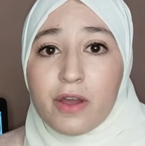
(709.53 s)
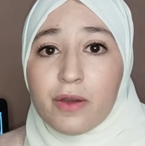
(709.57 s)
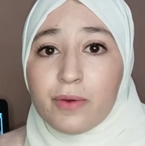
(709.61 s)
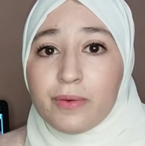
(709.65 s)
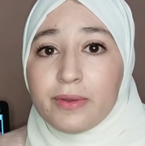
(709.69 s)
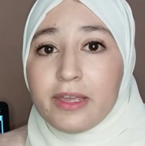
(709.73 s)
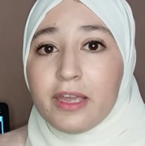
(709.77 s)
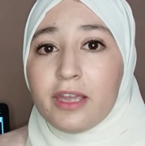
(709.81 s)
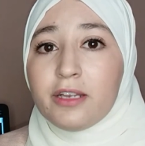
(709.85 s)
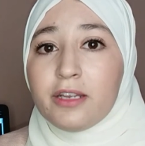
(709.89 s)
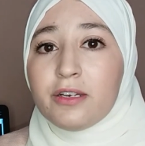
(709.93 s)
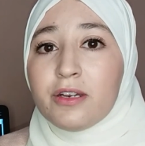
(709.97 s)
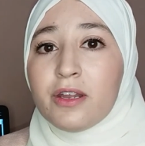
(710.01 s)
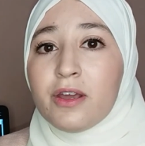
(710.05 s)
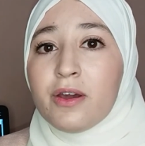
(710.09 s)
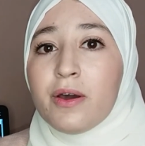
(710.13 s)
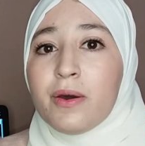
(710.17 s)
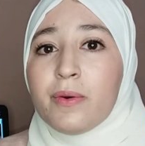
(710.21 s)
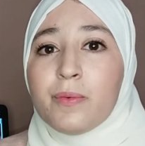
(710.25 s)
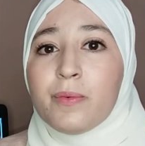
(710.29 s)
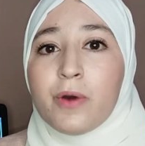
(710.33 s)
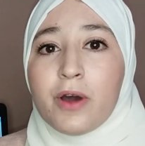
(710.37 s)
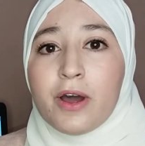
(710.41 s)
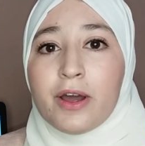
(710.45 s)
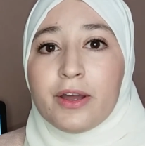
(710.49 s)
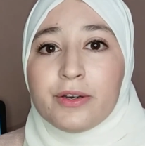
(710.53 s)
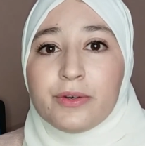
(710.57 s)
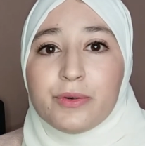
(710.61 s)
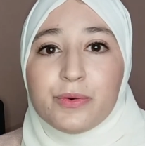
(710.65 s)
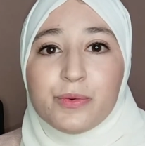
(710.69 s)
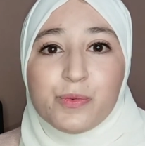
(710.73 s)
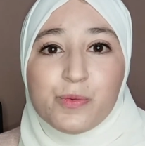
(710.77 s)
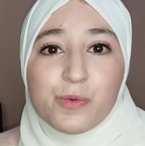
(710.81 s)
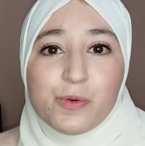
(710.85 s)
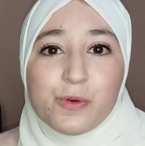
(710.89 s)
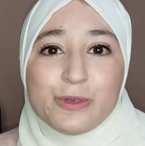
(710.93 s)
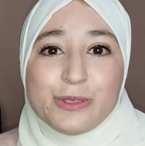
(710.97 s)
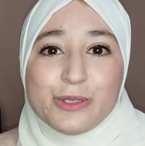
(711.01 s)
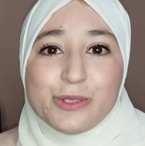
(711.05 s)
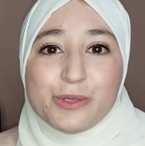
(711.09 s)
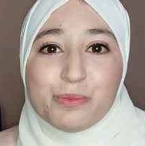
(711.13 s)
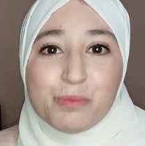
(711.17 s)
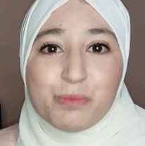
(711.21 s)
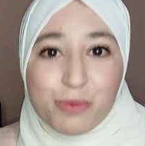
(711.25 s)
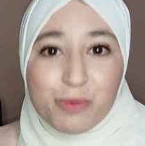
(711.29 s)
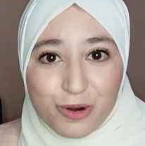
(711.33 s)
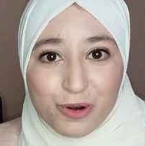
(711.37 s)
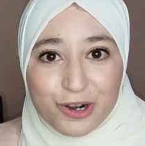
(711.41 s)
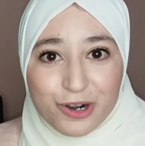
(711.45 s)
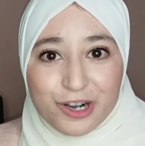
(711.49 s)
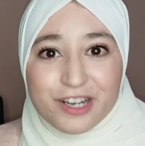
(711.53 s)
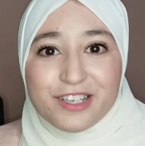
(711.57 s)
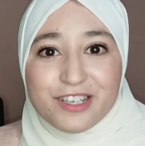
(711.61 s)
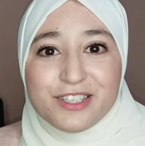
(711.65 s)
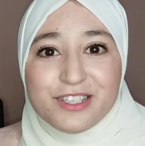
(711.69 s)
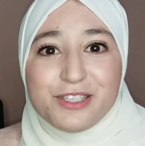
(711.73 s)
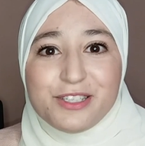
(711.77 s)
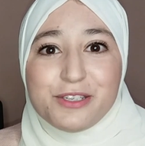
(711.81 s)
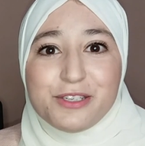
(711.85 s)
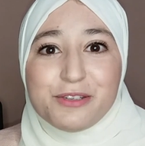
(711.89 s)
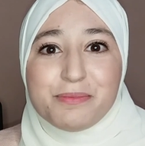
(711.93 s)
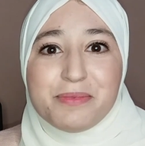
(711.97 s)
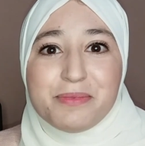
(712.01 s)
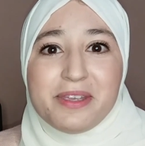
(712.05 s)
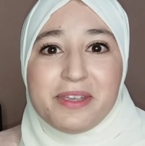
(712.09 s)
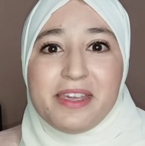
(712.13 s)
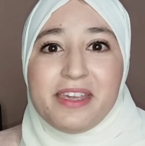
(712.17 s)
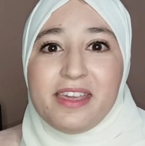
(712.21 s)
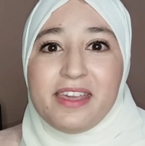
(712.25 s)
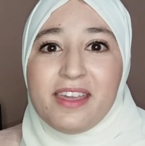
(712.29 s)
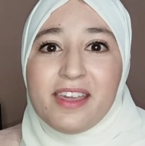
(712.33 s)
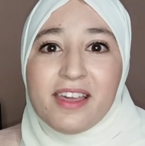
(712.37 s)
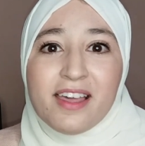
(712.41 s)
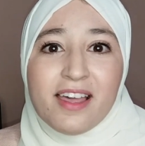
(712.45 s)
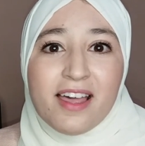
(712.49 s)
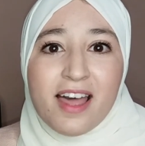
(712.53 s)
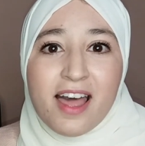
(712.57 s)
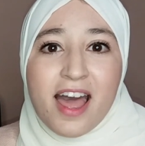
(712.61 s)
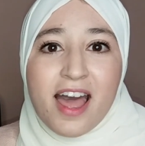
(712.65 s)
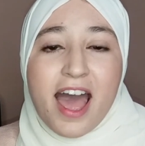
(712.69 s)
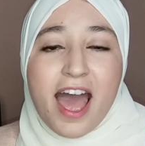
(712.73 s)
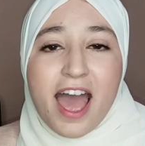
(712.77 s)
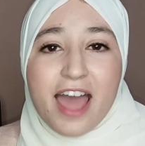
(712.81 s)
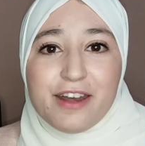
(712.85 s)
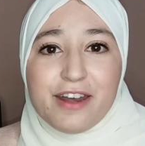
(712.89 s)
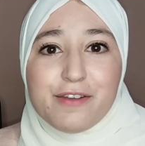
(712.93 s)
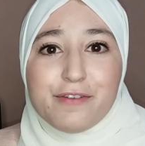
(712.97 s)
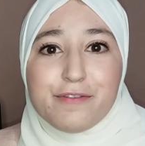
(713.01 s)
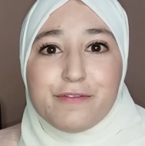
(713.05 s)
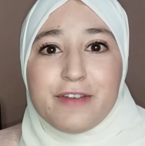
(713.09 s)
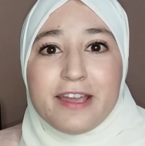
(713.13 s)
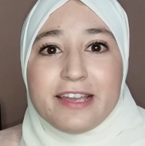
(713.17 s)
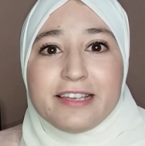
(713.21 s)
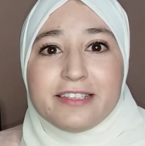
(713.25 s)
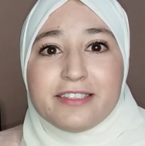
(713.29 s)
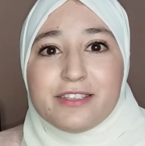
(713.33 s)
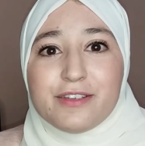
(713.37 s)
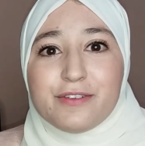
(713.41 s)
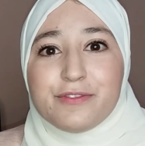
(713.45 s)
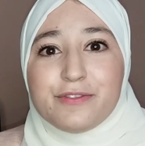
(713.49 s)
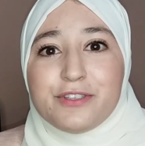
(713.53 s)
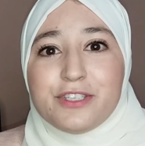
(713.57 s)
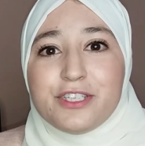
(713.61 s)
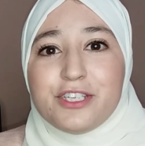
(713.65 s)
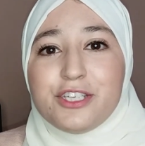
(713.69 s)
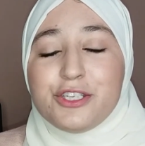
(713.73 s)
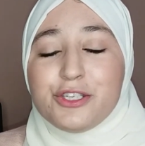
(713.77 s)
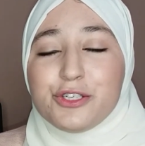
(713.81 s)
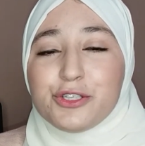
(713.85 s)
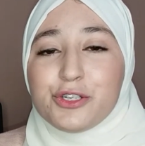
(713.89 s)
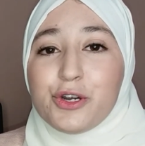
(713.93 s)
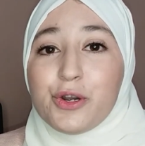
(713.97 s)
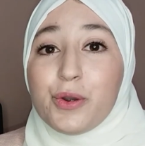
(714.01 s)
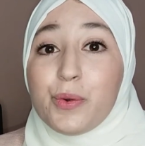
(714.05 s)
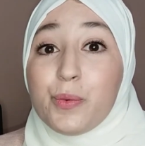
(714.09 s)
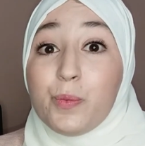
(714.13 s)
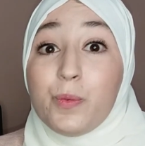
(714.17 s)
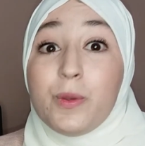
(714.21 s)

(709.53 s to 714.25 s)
Okay, no one was born to be an effective teacher.